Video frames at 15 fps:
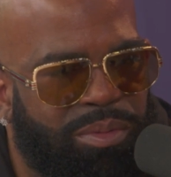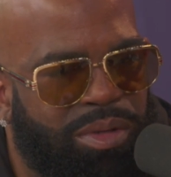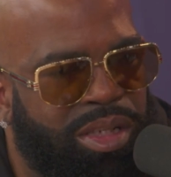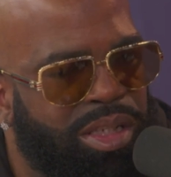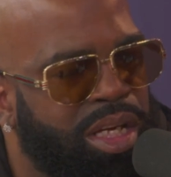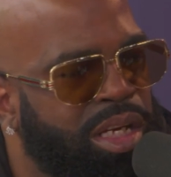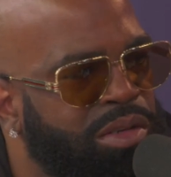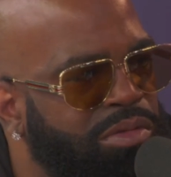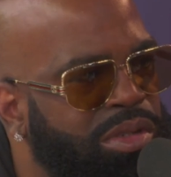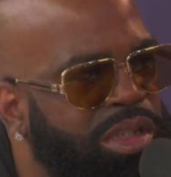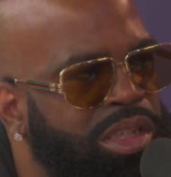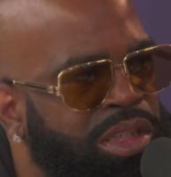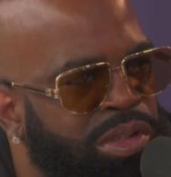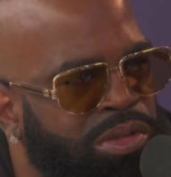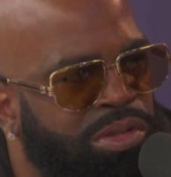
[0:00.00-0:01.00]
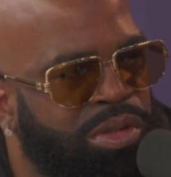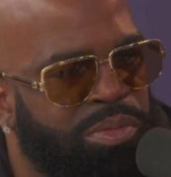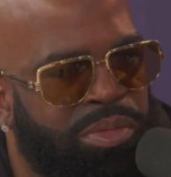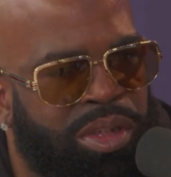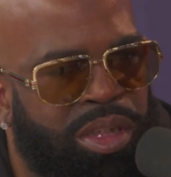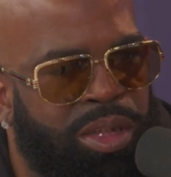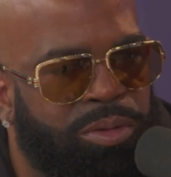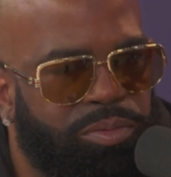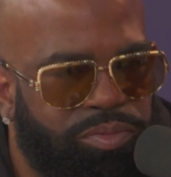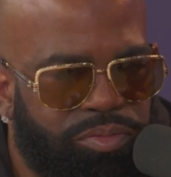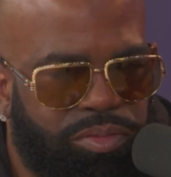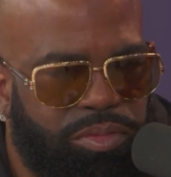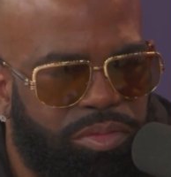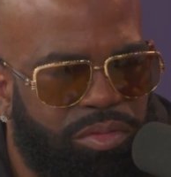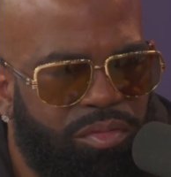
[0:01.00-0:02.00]
because I didn't really know him,
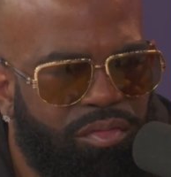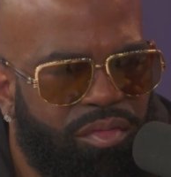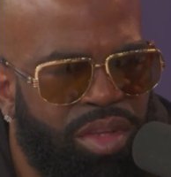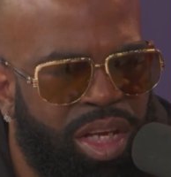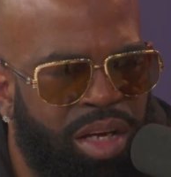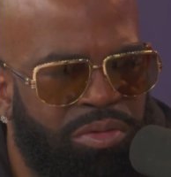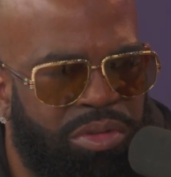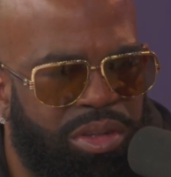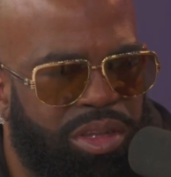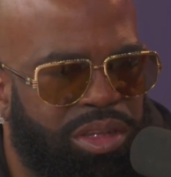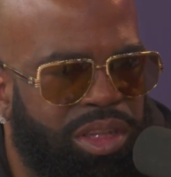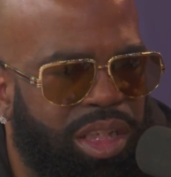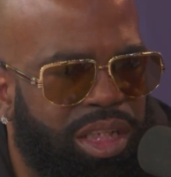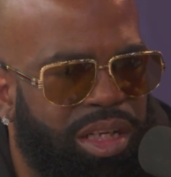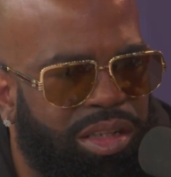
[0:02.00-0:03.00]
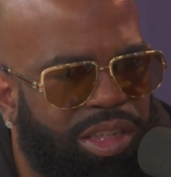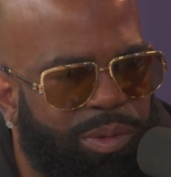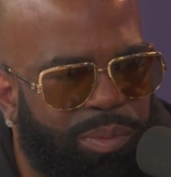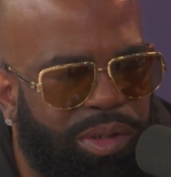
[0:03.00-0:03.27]
and I wanted to check out his